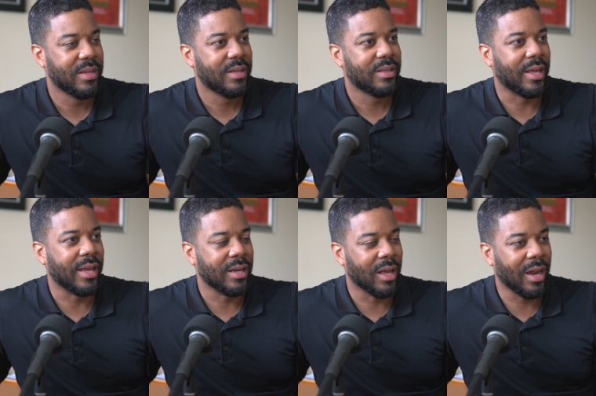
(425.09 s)

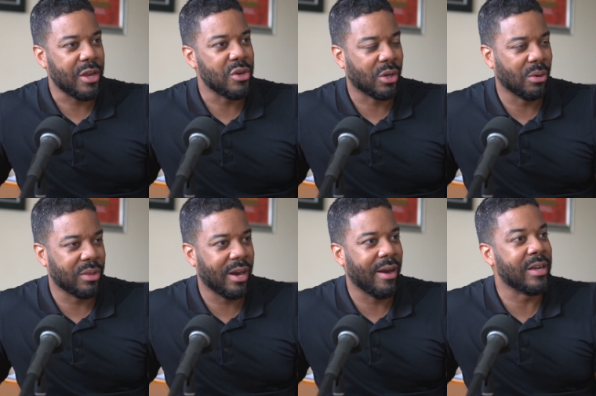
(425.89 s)
that allow you to go
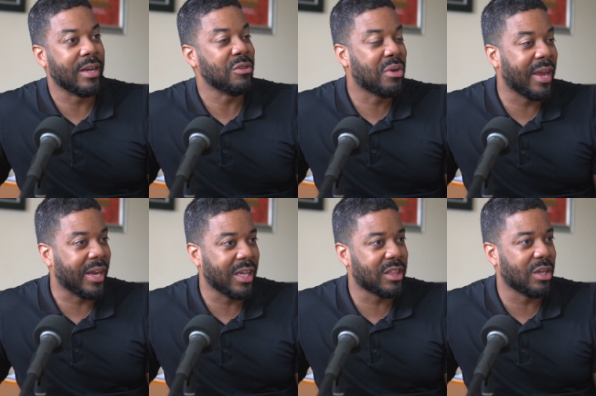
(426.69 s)
there. And you can't
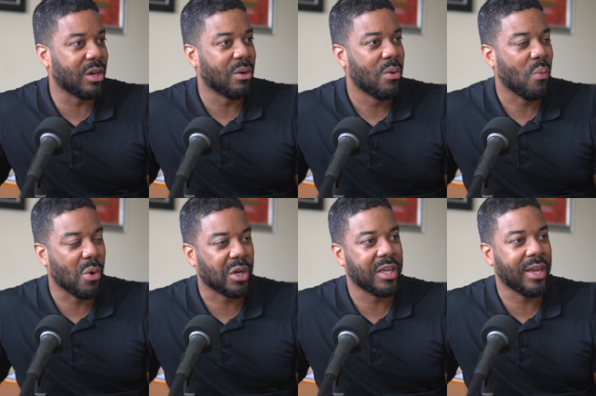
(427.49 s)
get there
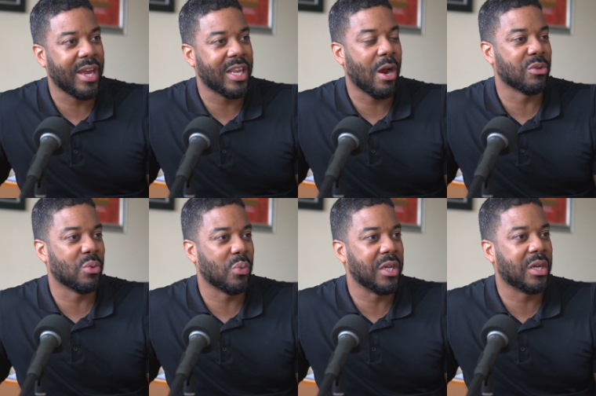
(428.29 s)
working 80 hours
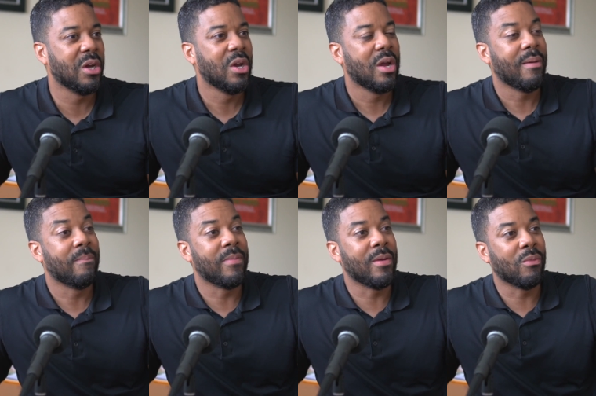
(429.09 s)
a week
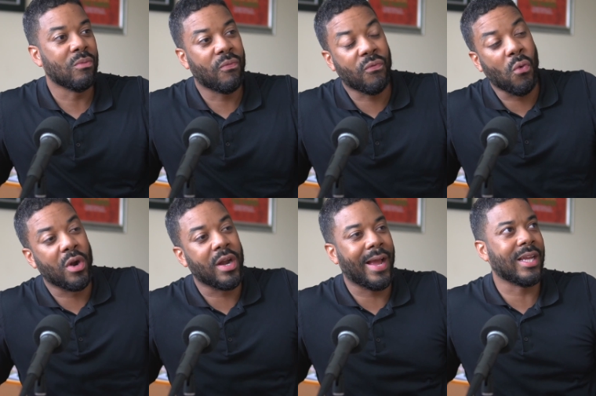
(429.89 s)
for,
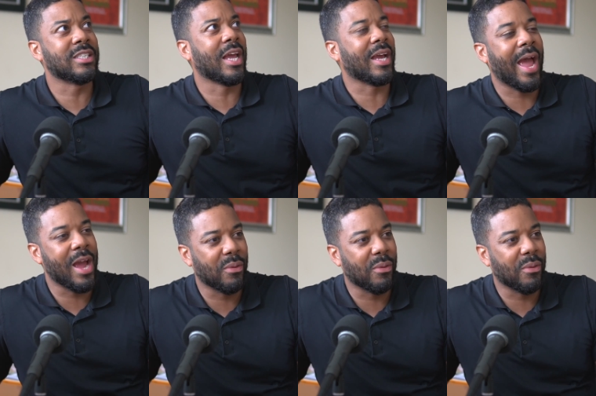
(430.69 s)
like, it's like, I always